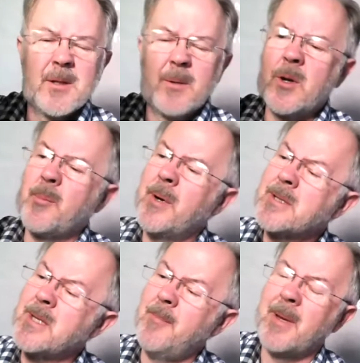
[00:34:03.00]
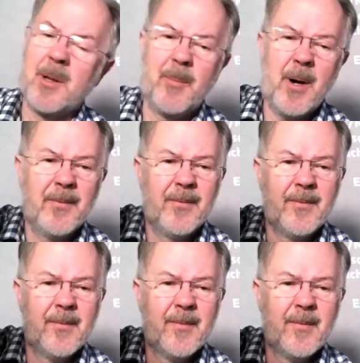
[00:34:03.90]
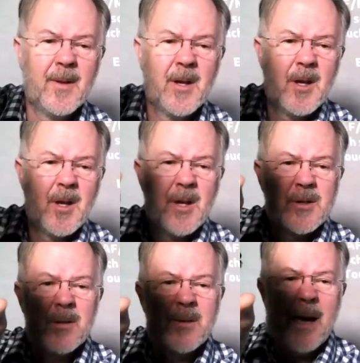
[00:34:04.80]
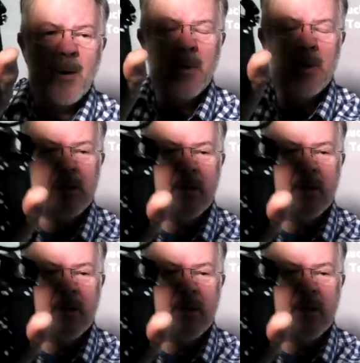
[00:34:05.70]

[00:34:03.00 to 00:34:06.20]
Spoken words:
I'm going to press that middle button. So now I'm using